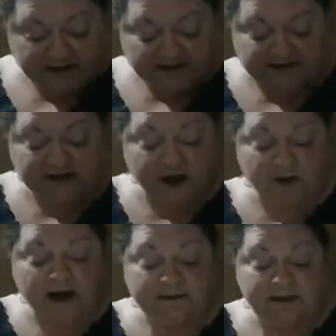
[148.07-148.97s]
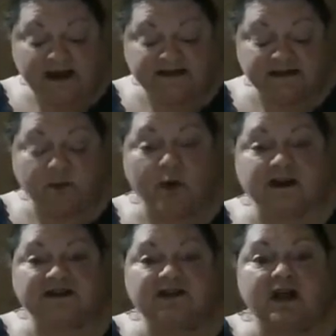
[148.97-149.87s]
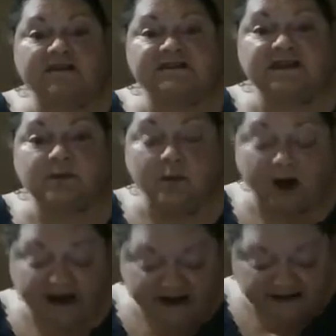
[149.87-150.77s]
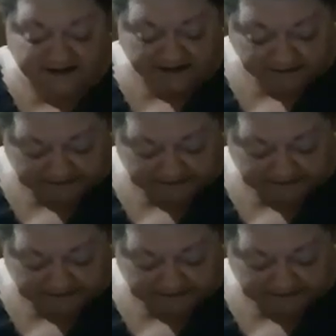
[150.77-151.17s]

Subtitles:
So I made some washcloths in white,